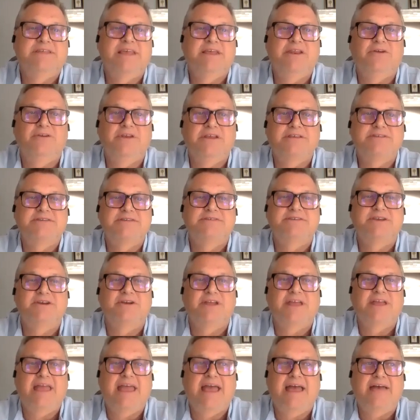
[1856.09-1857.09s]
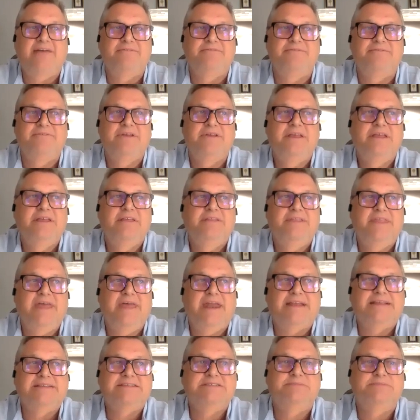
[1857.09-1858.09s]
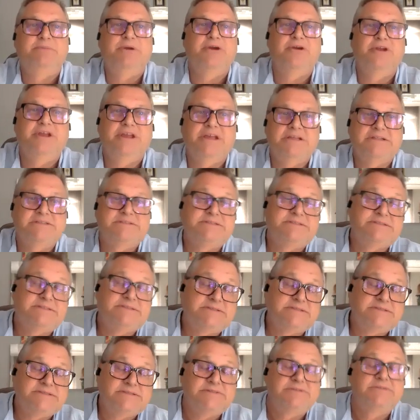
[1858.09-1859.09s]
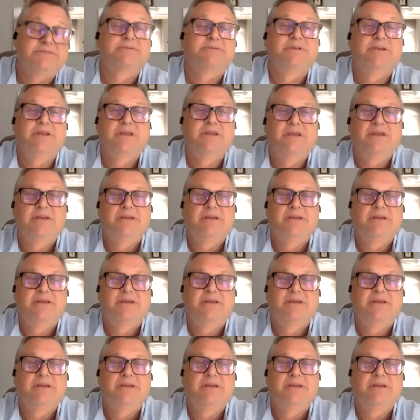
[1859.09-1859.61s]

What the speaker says: is they don't necessarily have that experience.